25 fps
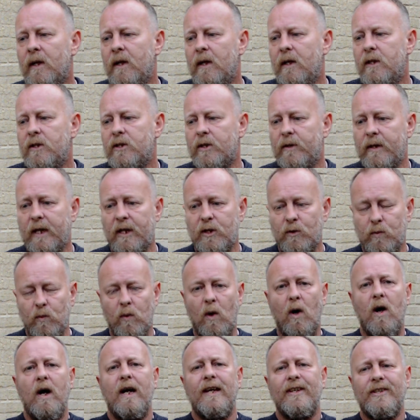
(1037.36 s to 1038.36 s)
So that's
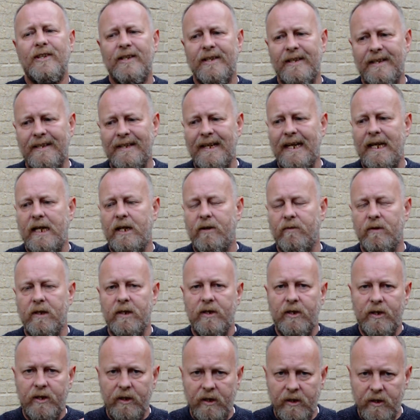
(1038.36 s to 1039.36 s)
why it's a secret
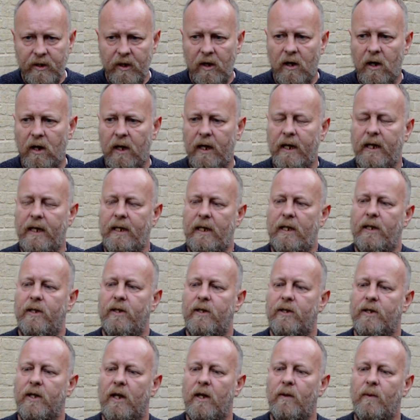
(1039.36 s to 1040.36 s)
society.
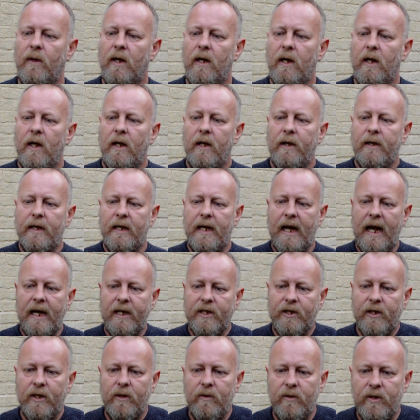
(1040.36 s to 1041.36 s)
So the
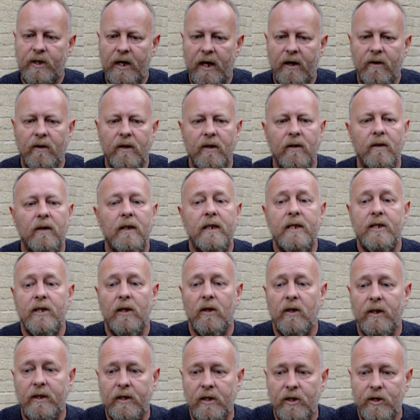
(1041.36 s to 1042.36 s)
esoterical is
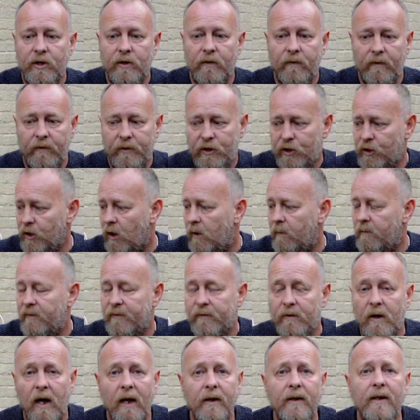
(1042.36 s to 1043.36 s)
like the shop
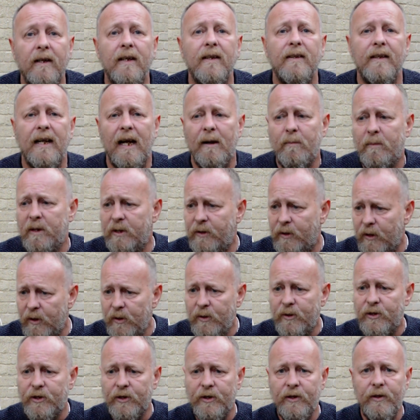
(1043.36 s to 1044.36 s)
front. They're
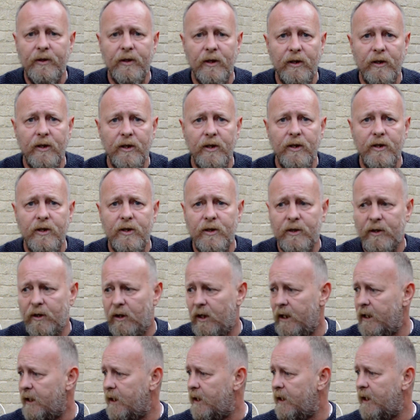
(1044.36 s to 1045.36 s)
producing the goods,
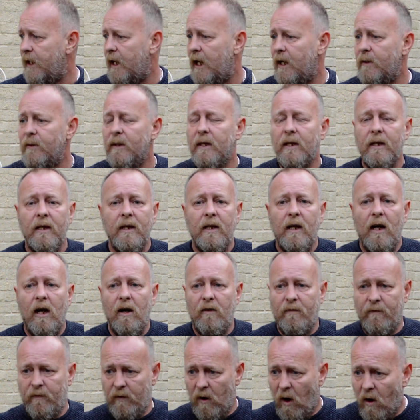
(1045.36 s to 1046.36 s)
like, you know, a
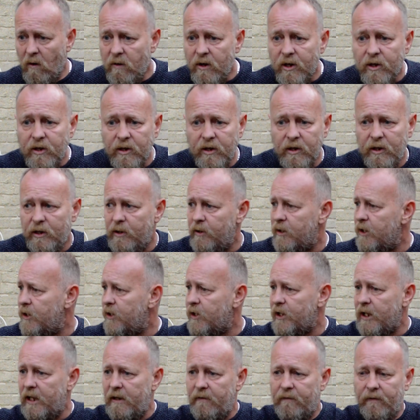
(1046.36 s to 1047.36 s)
florist, you just
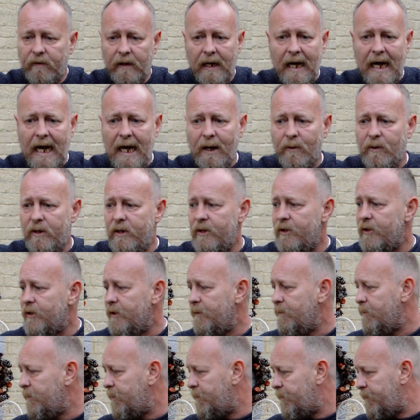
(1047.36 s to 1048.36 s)
see flowers
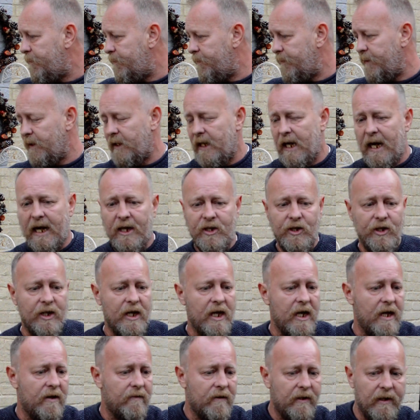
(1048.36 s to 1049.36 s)
and
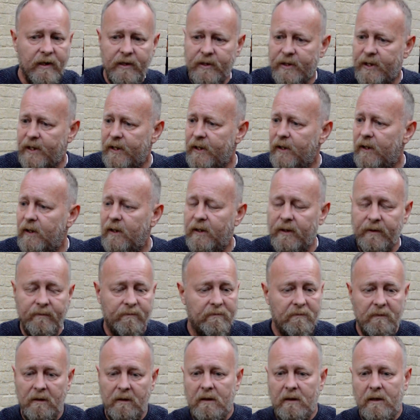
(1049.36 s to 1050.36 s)
cashier and a till and
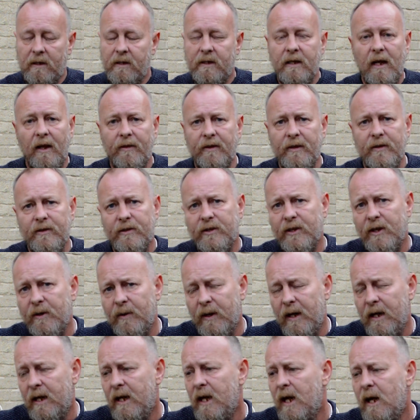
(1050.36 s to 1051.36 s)
nothing to
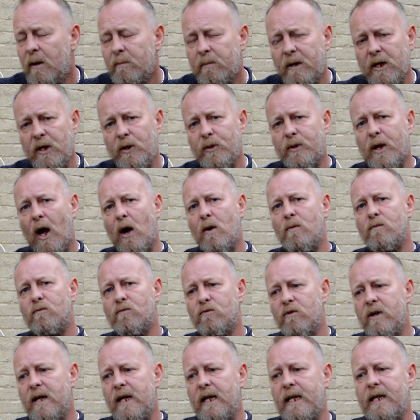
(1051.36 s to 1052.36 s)
it. But you don't
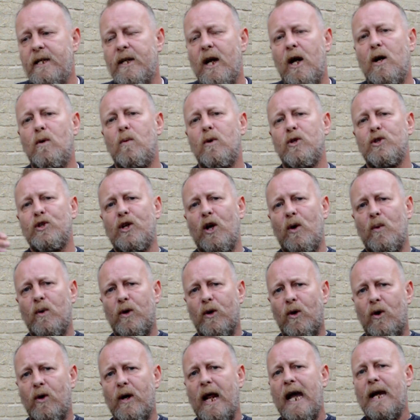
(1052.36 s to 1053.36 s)
really know what's going
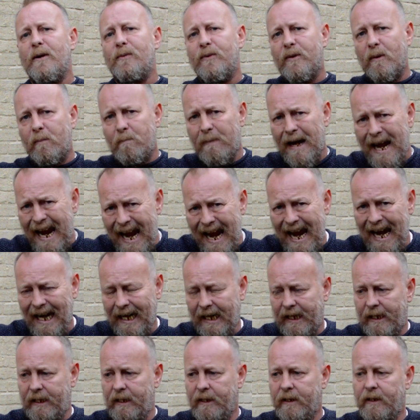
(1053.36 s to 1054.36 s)
on out the
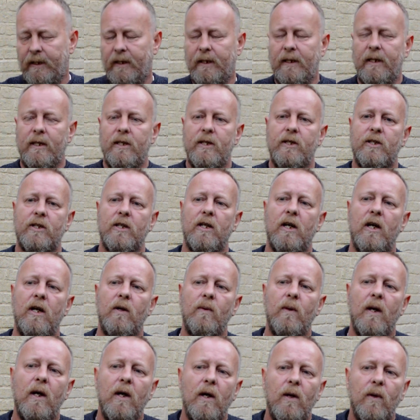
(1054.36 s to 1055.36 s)
back.
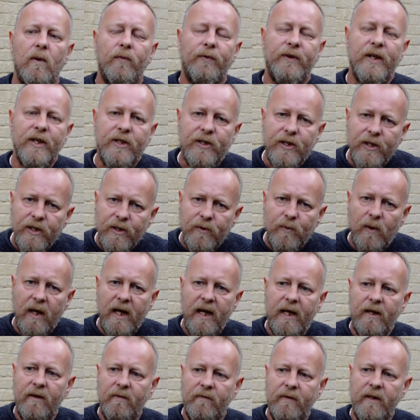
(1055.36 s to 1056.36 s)
So this is
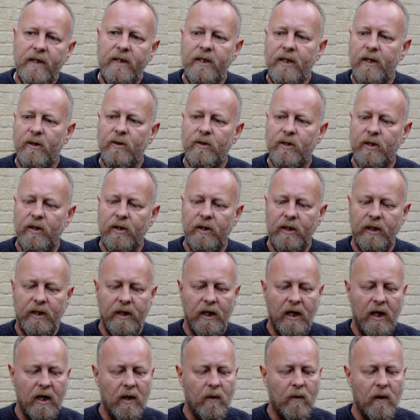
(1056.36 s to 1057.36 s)
where the video is going to
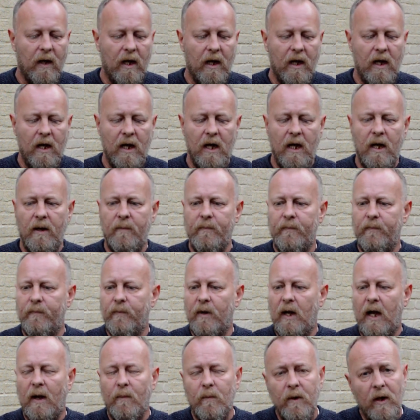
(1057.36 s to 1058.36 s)
go, and
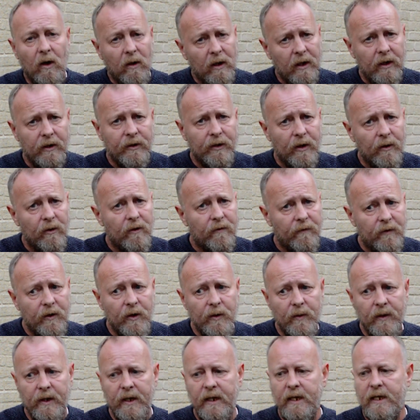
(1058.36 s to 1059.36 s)
I'm going to do a
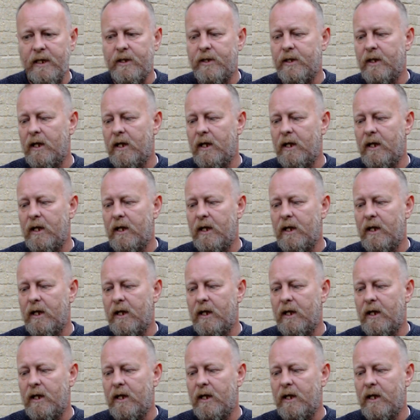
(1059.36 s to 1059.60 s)
few of these.